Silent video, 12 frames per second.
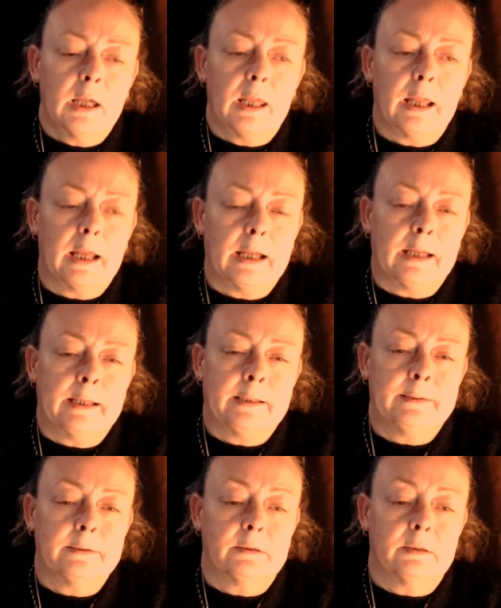and
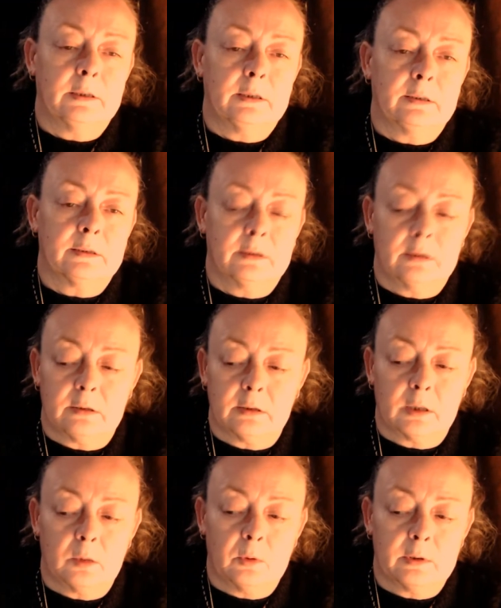I decided to go
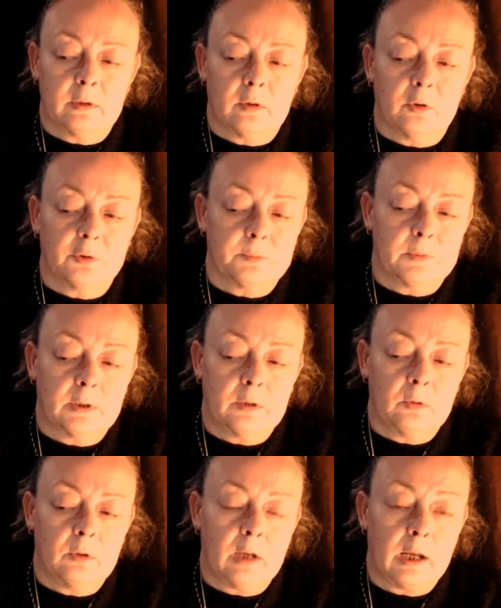with the Osmo
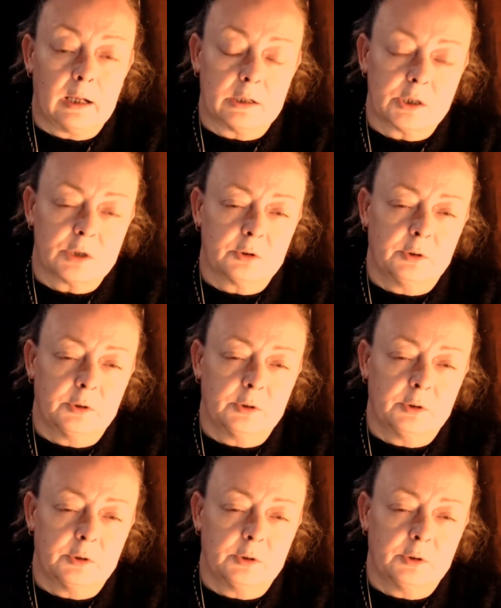action